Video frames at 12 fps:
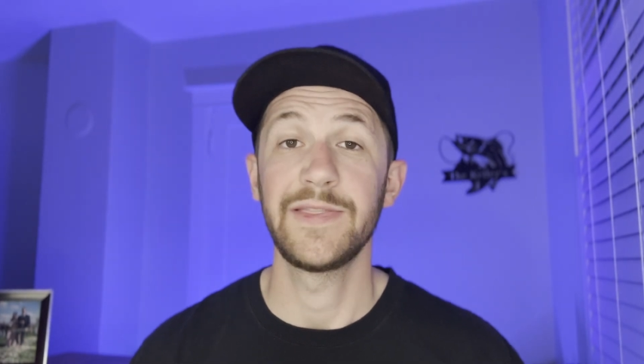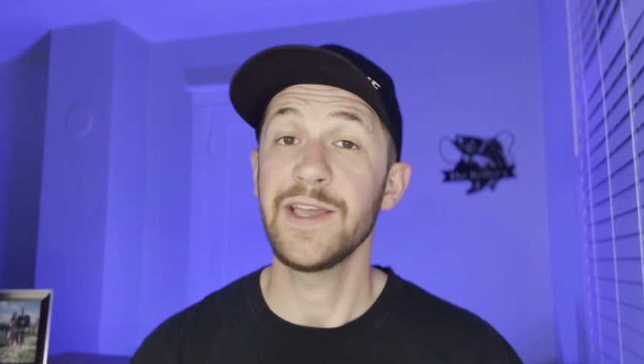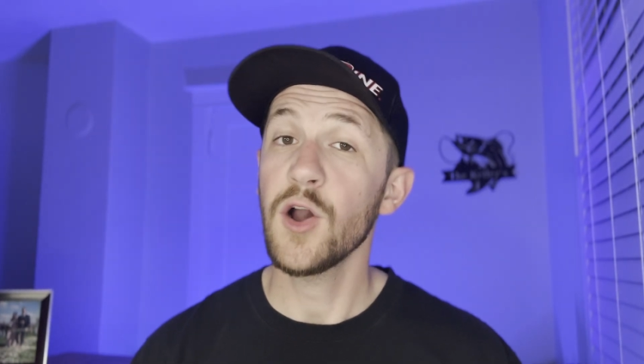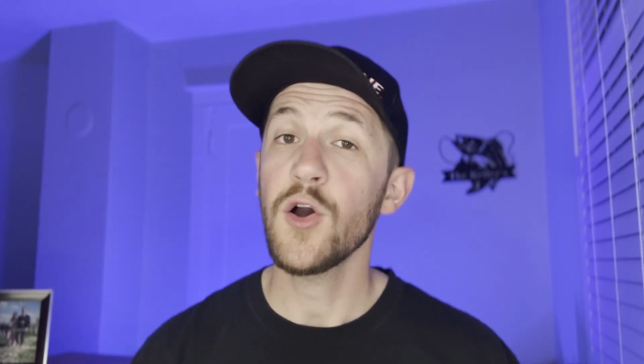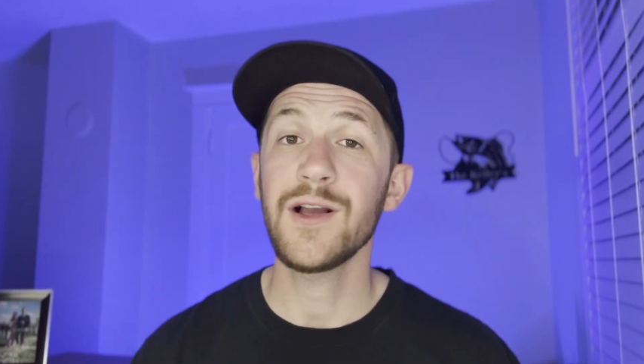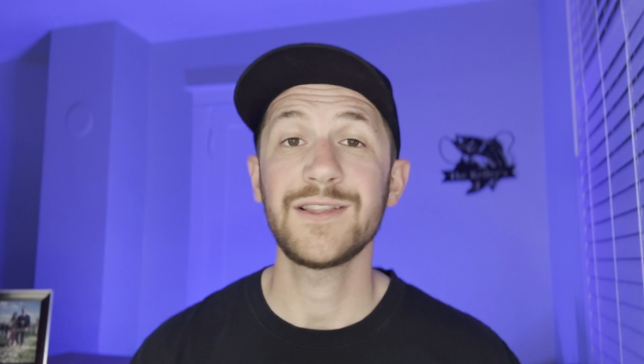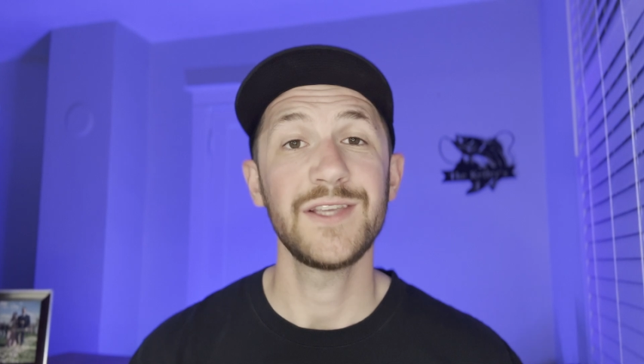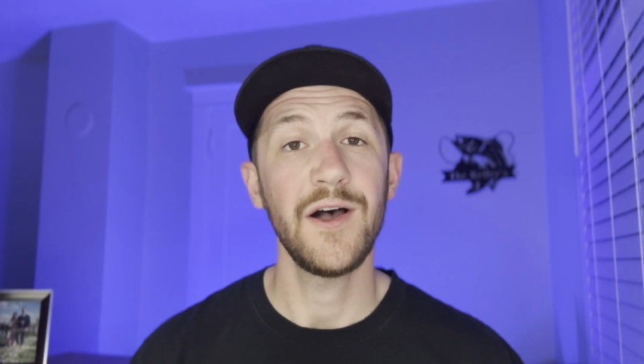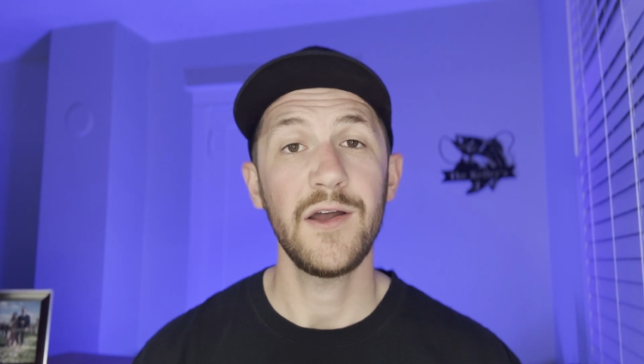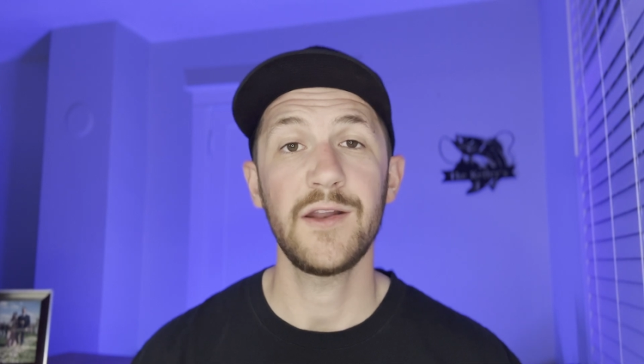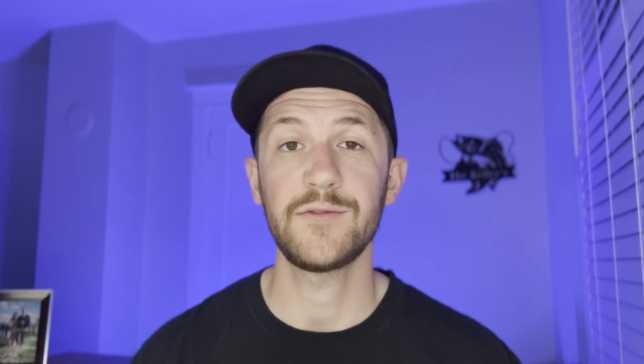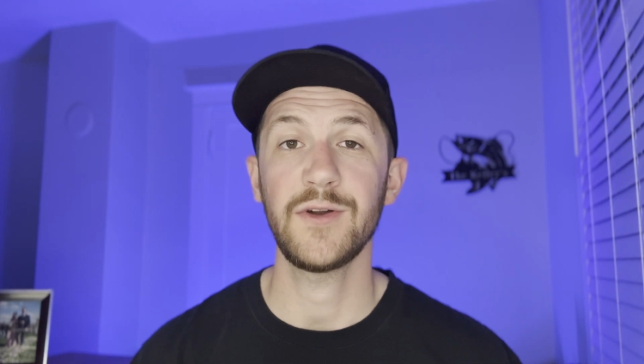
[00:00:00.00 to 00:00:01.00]
There are a
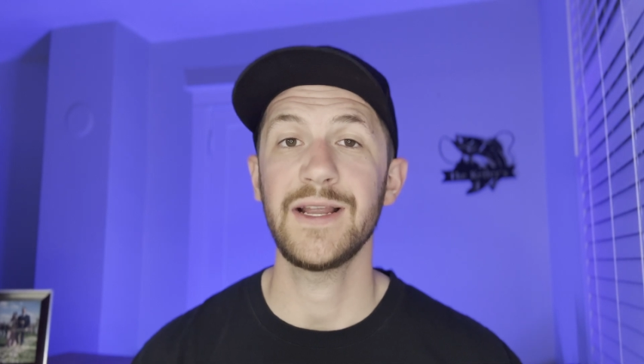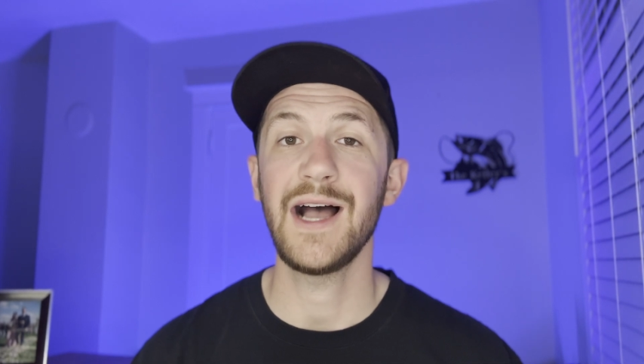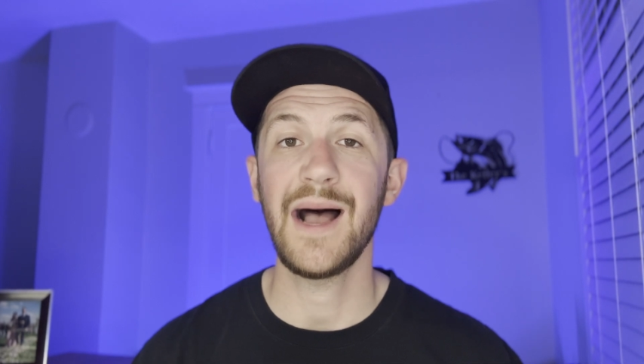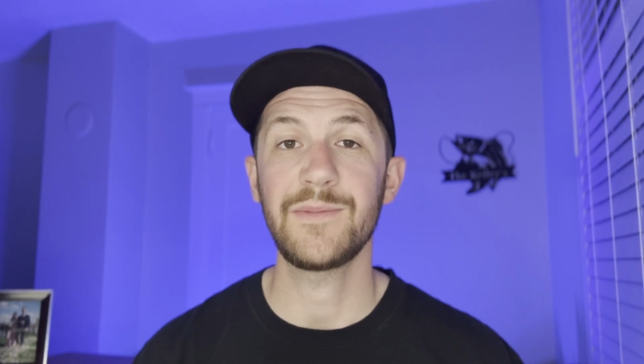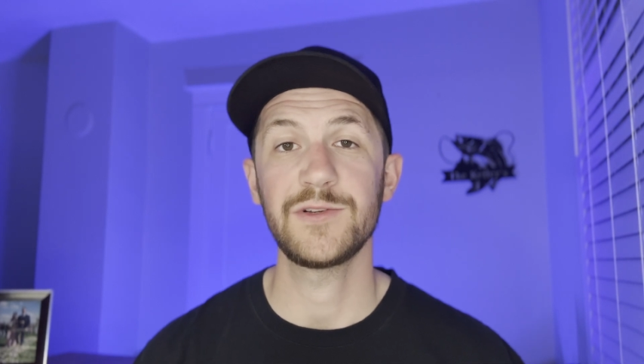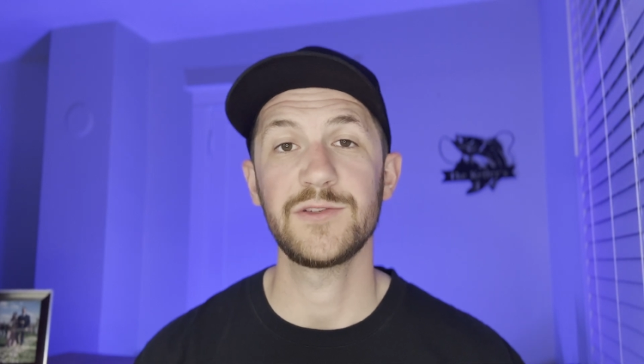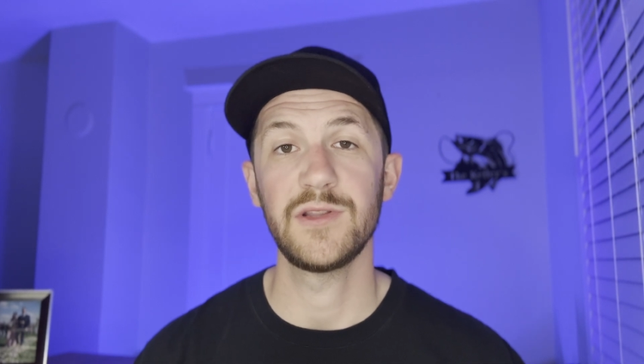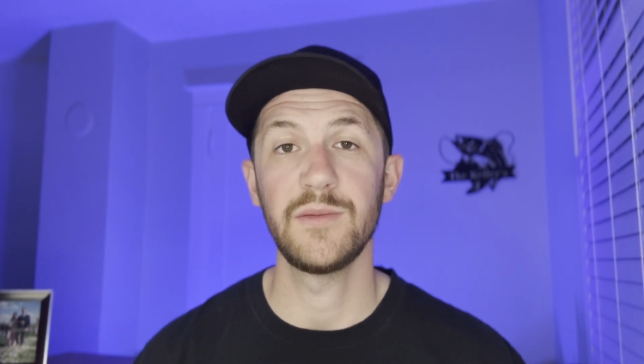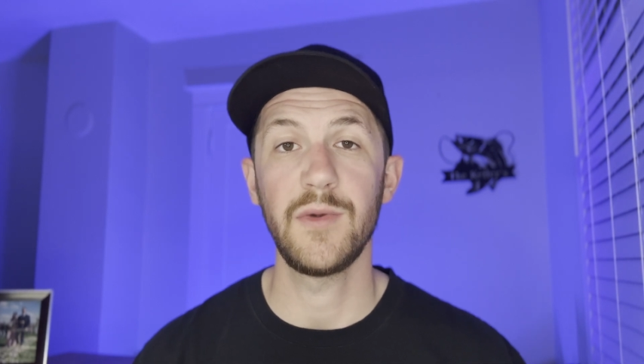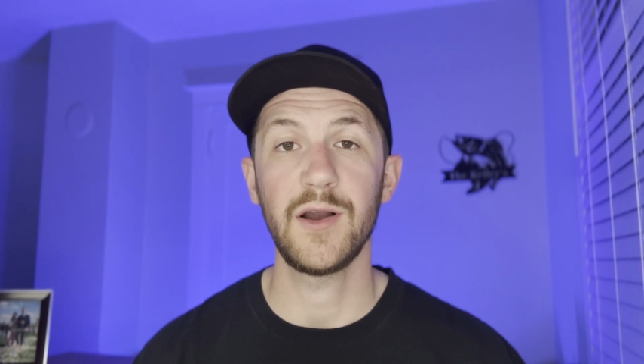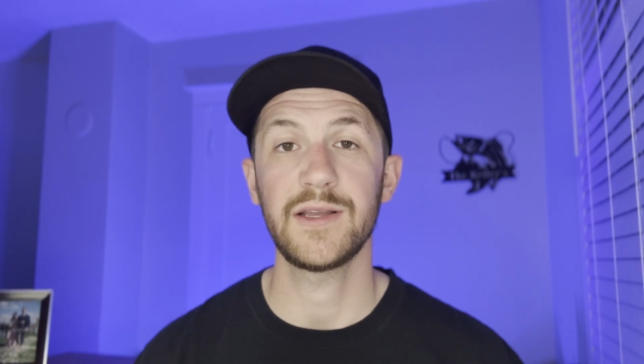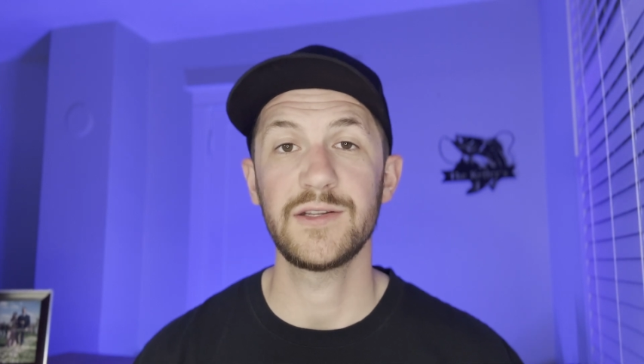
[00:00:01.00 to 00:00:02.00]
ton of great options in the
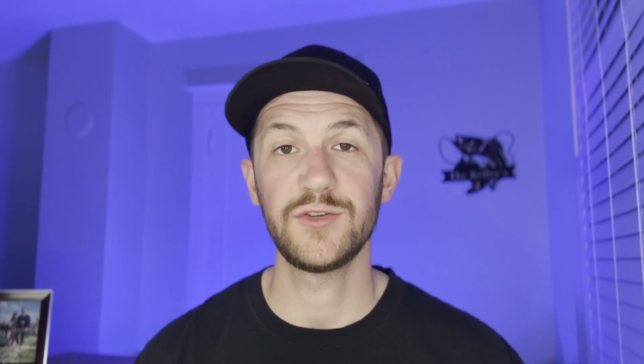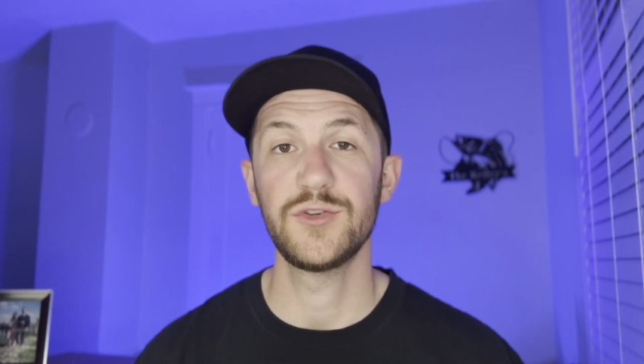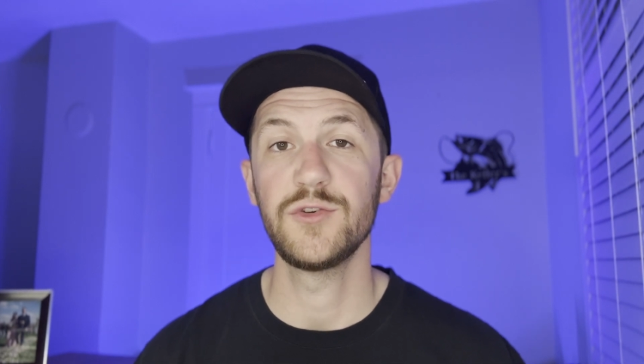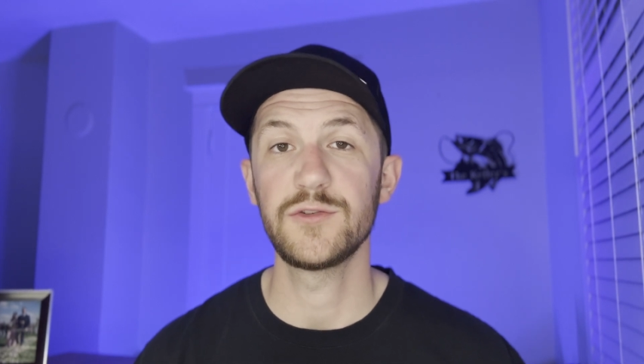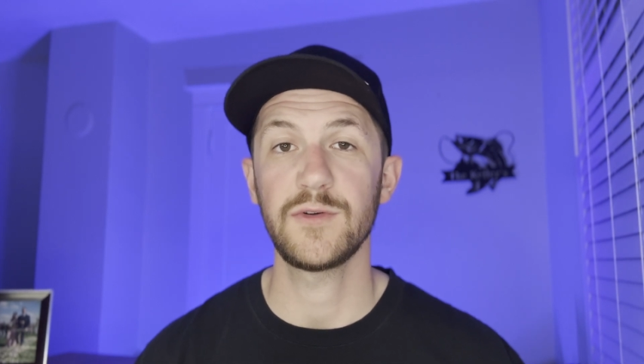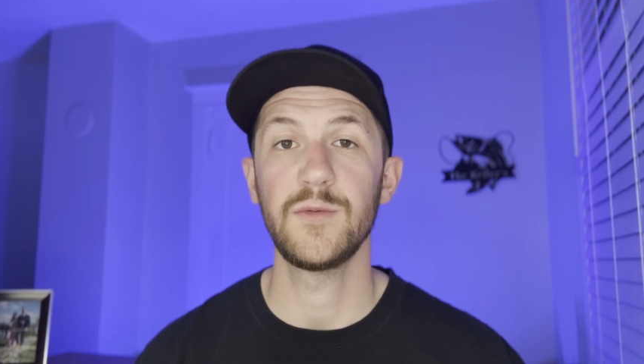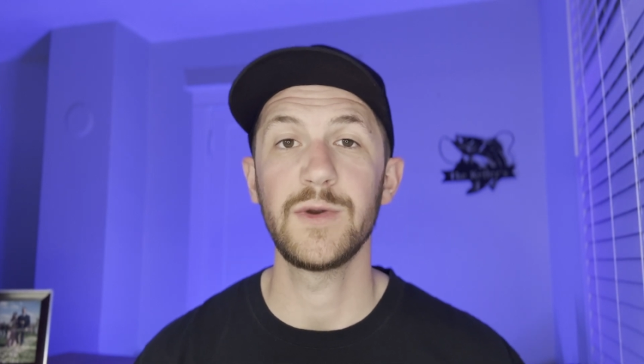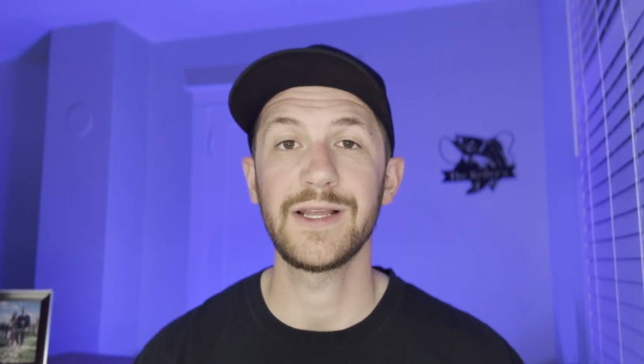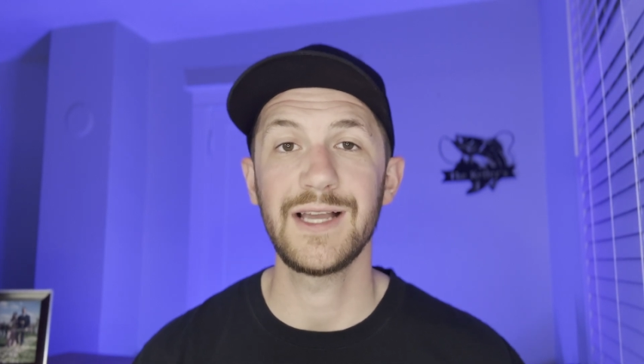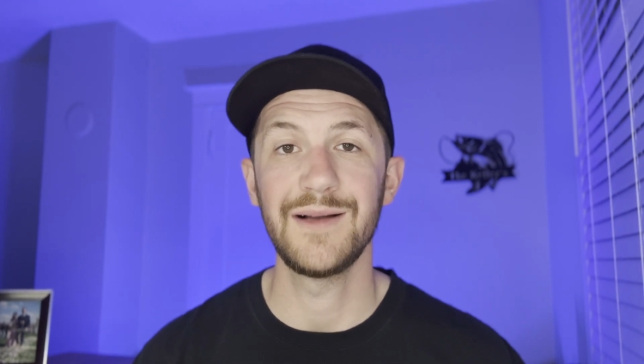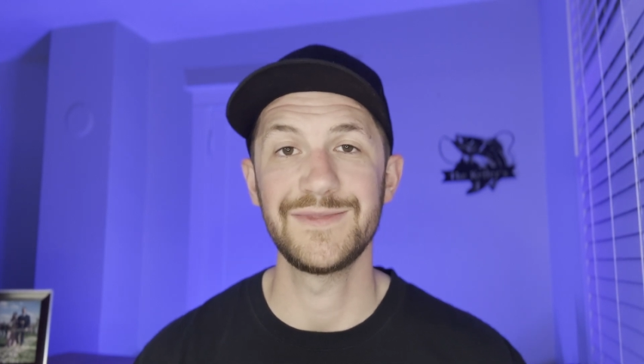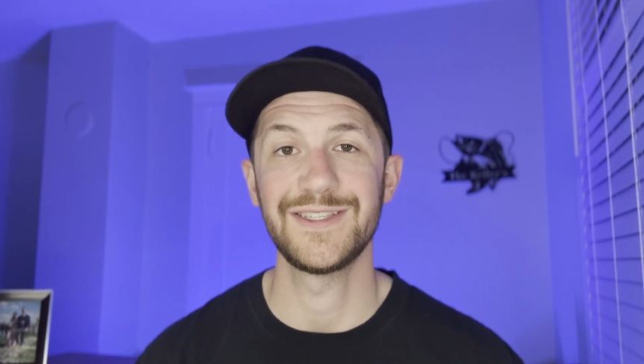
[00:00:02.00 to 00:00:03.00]
market to choose from when
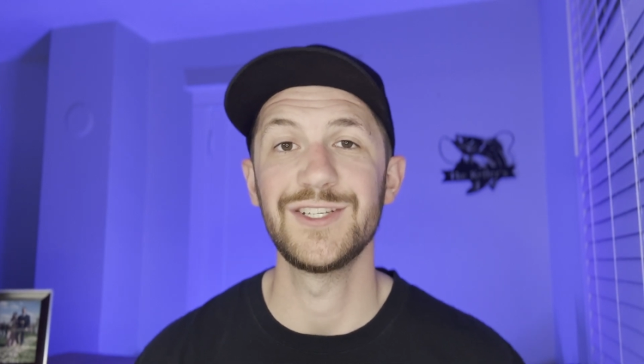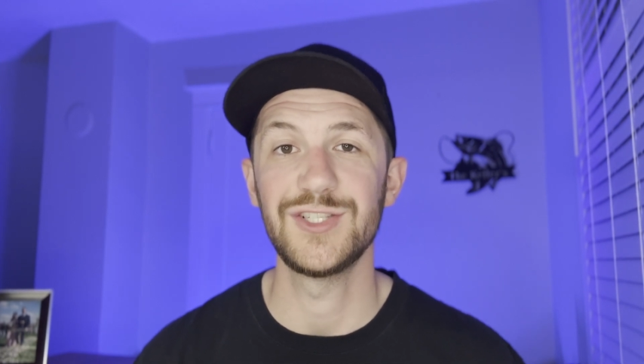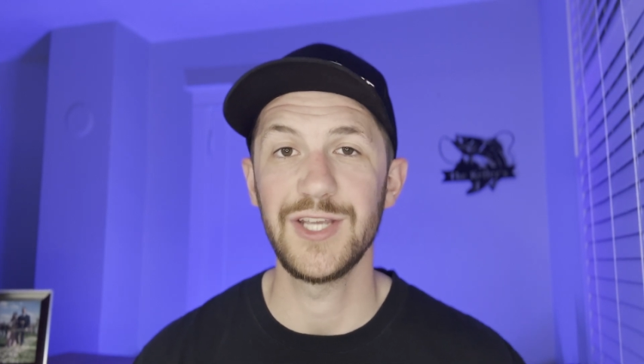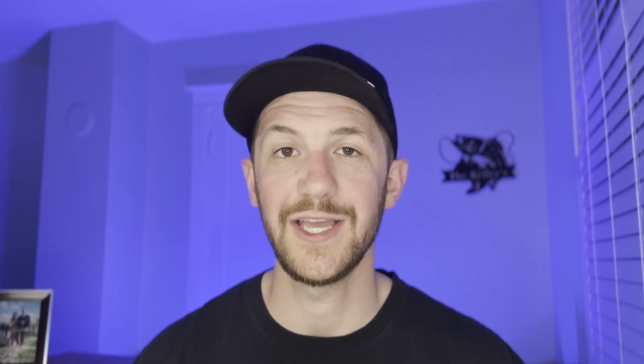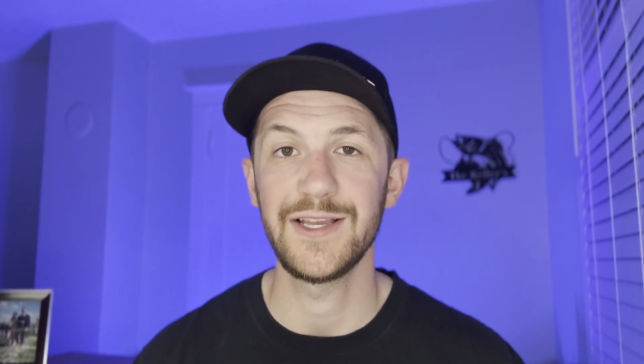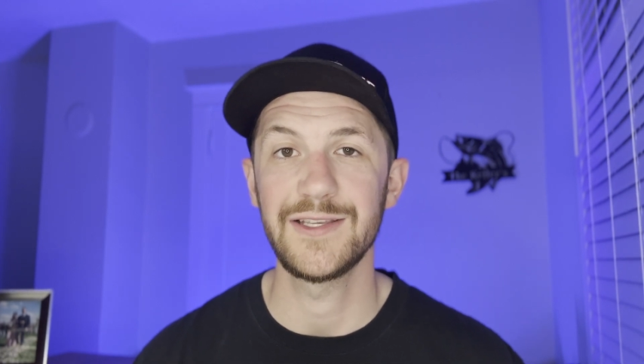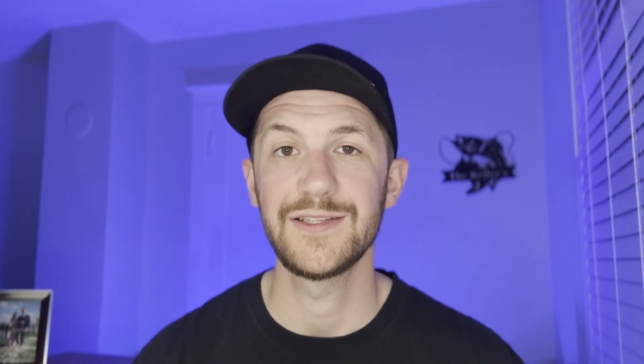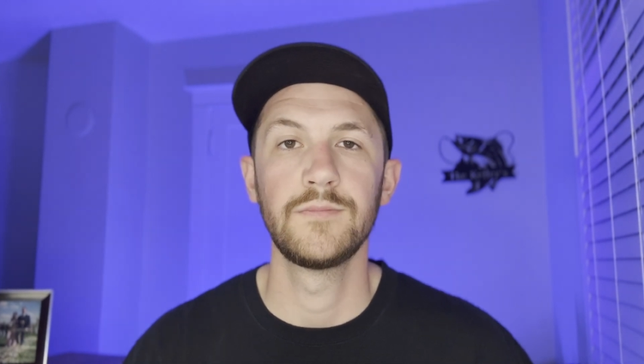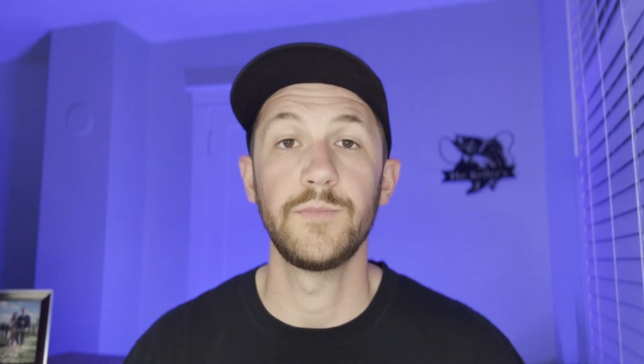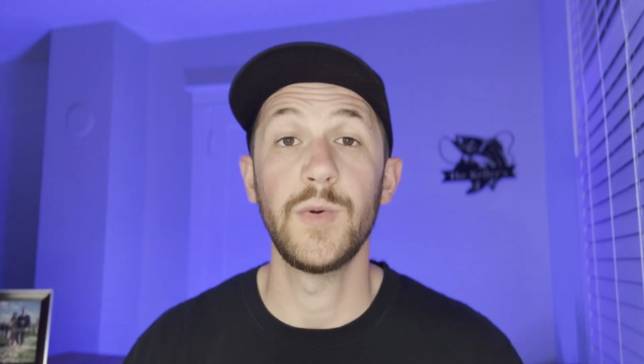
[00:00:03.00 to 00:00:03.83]
it comes to jigs.